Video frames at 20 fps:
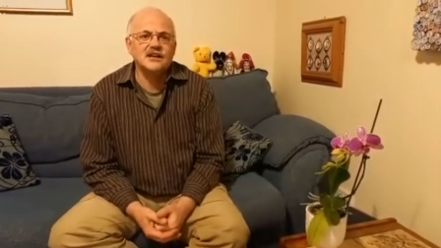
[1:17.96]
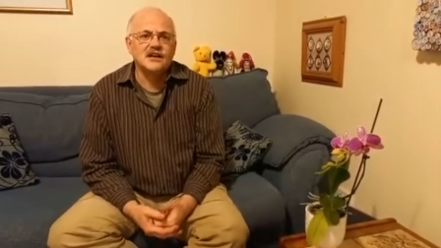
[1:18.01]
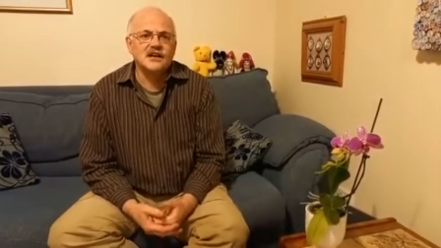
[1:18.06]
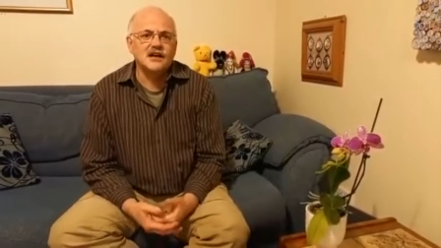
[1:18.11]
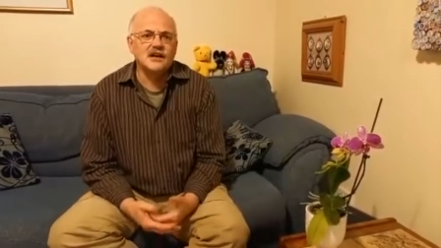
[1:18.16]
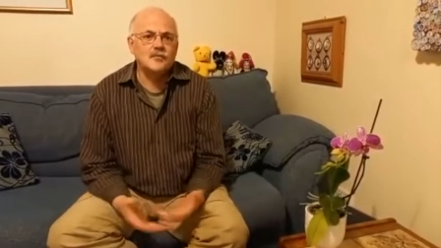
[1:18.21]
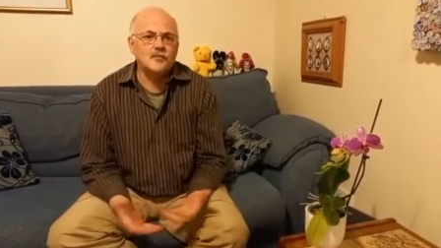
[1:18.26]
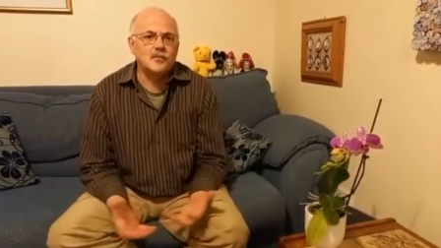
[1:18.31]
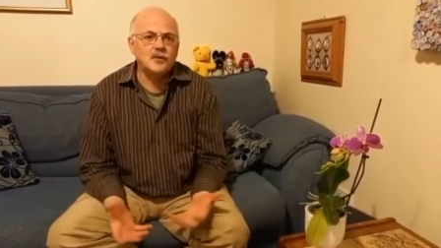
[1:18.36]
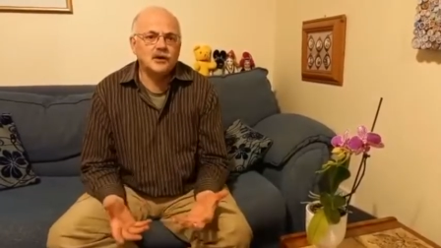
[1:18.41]

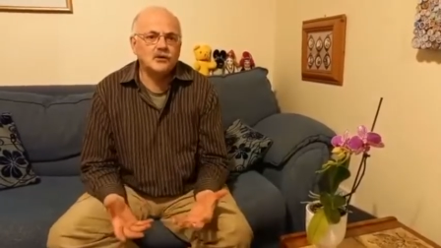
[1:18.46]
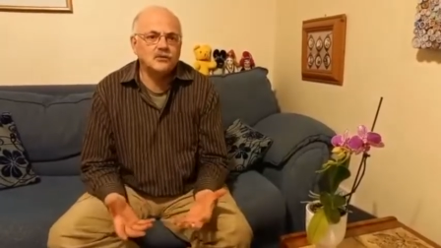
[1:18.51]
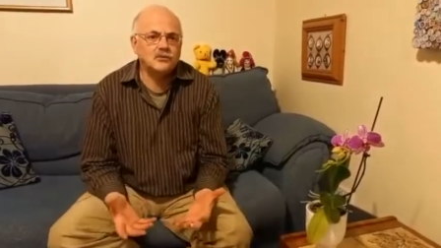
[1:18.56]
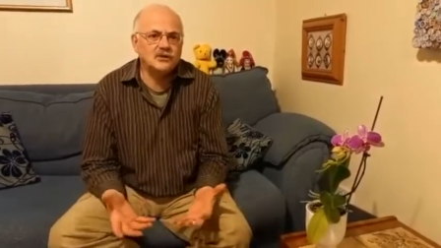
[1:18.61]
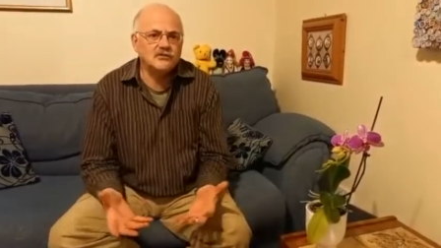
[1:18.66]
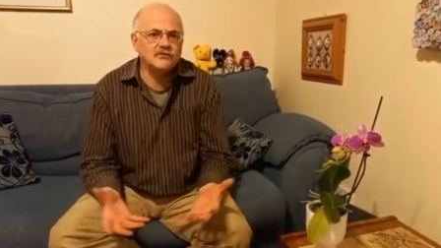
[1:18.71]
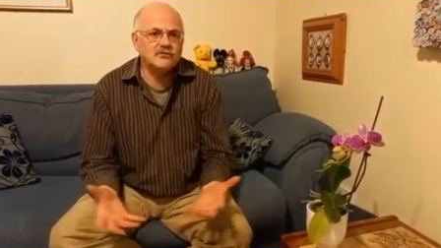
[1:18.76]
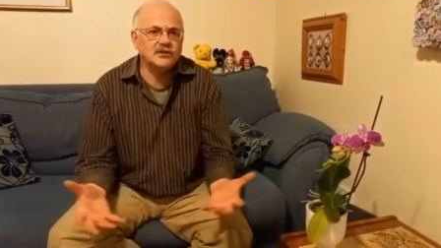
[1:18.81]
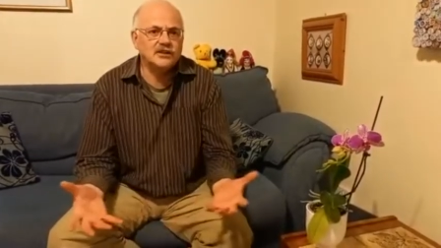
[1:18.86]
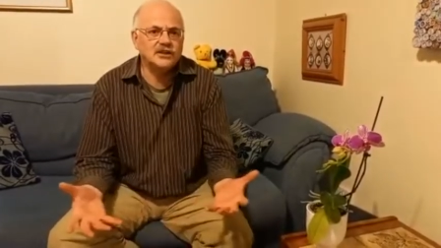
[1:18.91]
a big
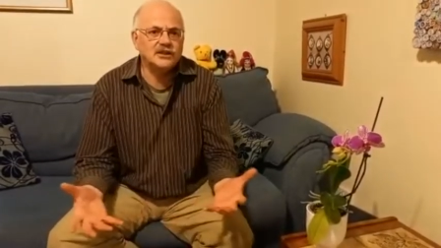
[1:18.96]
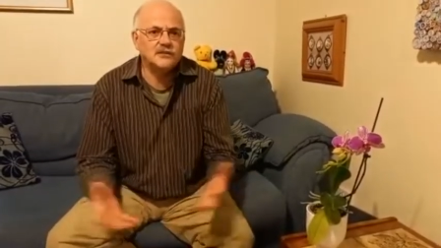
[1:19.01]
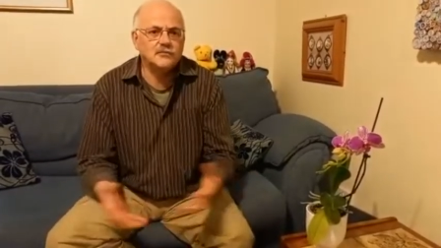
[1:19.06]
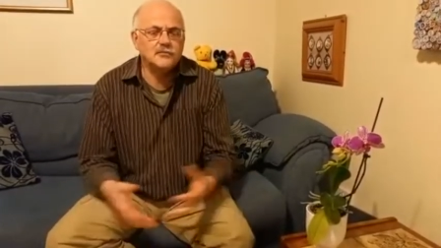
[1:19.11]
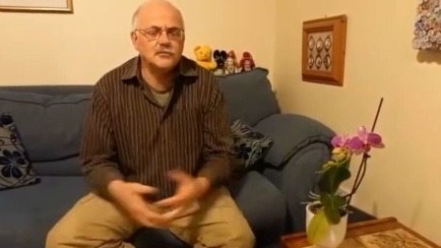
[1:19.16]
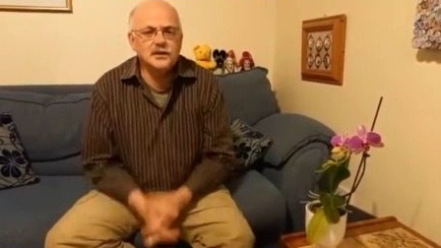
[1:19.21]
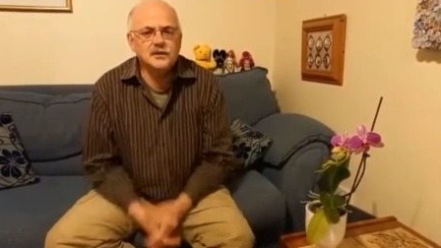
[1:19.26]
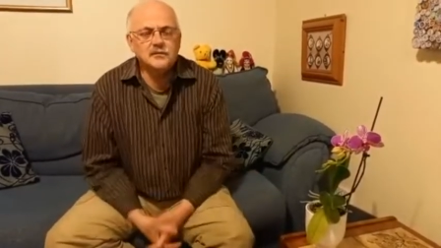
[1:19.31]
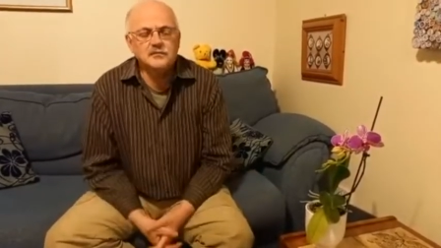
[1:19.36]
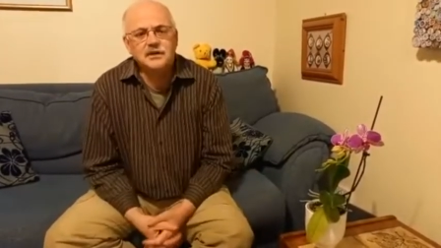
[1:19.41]
one, for he had a
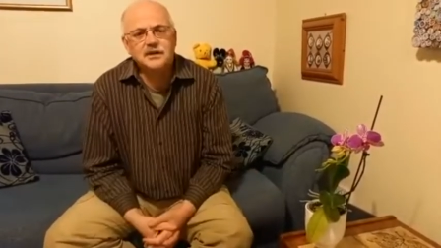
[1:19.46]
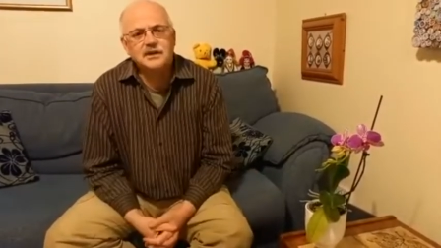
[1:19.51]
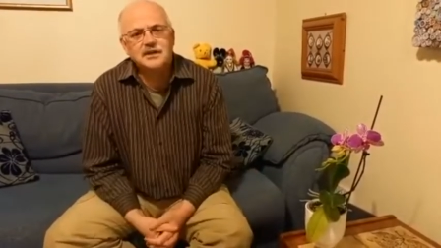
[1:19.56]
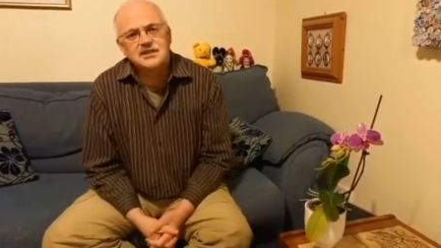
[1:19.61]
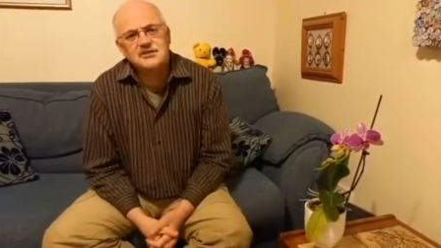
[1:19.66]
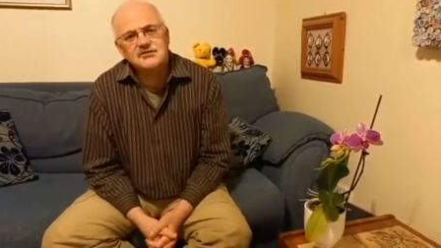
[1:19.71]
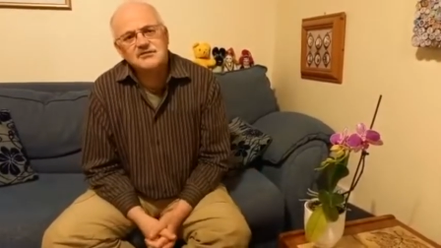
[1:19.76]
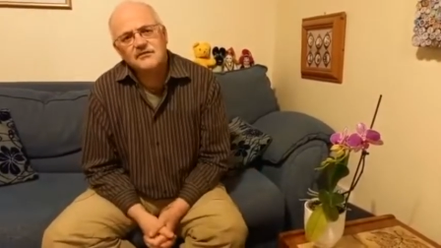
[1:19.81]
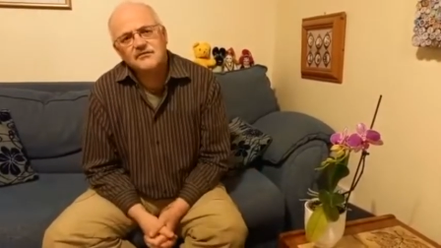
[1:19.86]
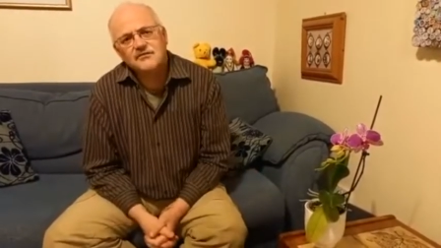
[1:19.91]
big
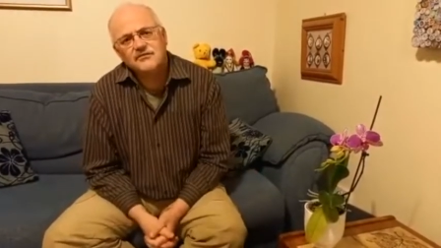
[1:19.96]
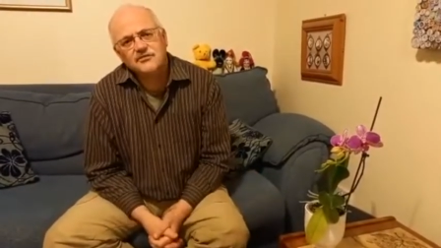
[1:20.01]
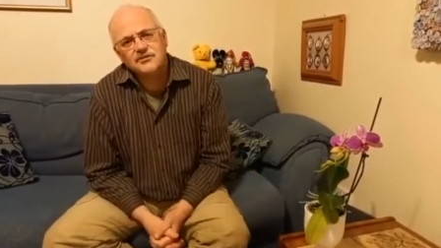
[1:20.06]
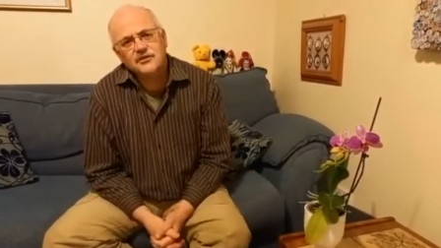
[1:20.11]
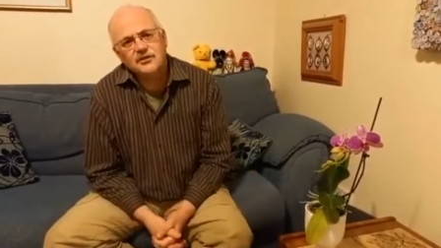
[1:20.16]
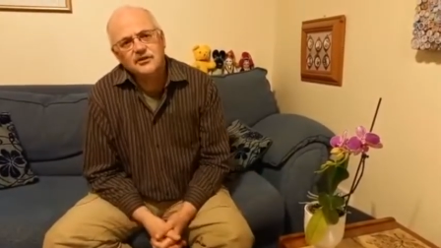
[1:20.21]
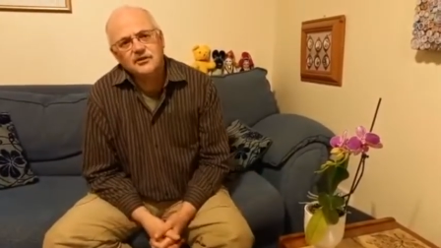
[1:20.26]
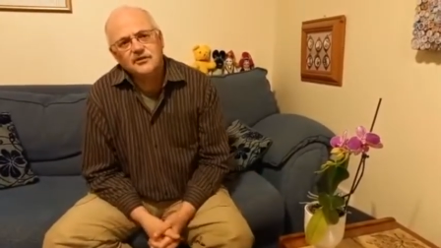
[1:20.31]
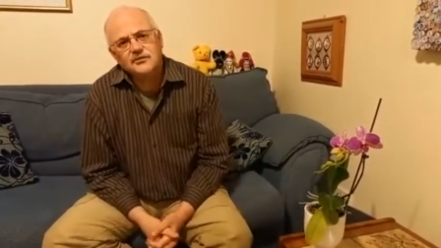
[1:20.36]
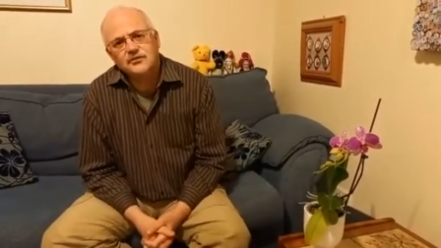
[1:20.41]
ministry in
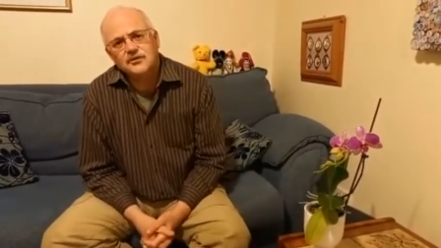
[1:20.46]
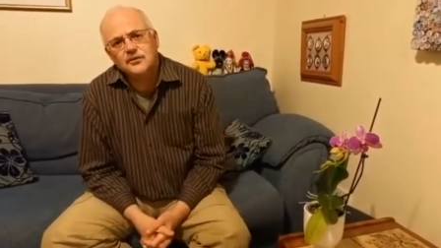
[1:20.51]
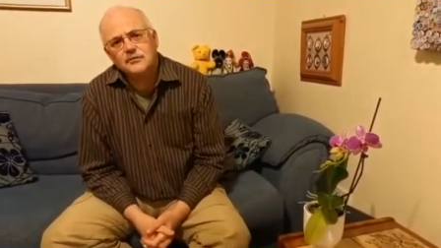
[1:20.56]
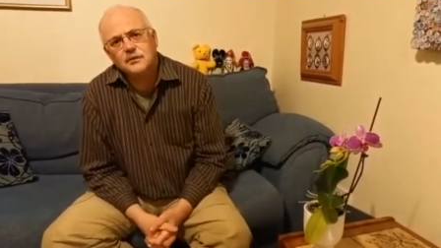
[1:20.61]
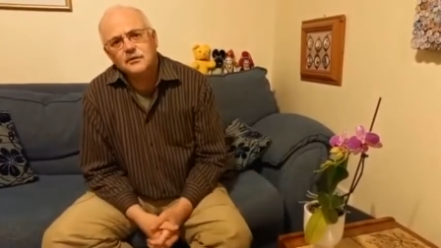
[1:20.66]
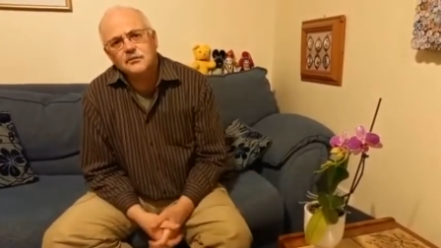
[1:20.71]
front of him.